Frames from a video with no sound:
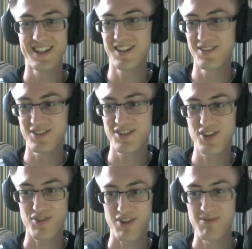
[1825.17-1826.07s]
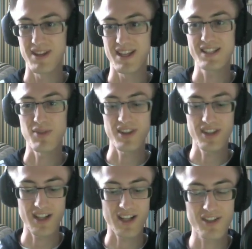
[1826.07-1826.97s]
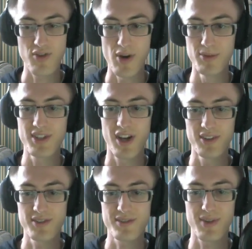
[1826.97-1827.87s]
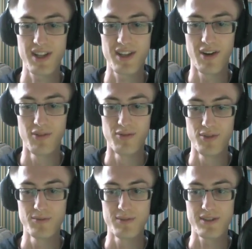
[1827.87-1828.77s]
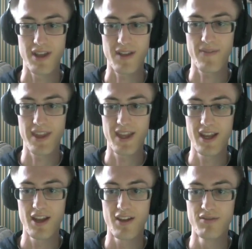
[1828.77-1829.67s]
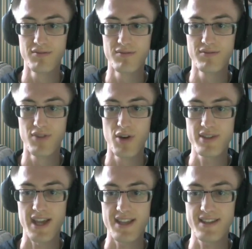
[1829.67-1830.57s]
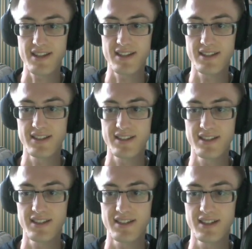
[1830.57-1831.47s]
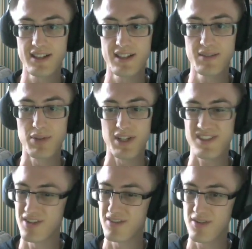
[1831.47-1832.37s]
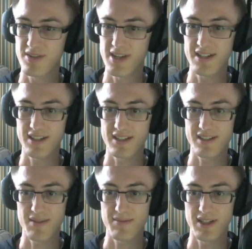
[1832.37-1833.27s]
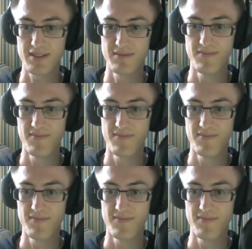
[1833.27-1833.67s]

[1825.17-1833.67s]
It was trippy. It's one of the like trommel tunnels where the whole room is like rotating, but it's not rotating at the same time.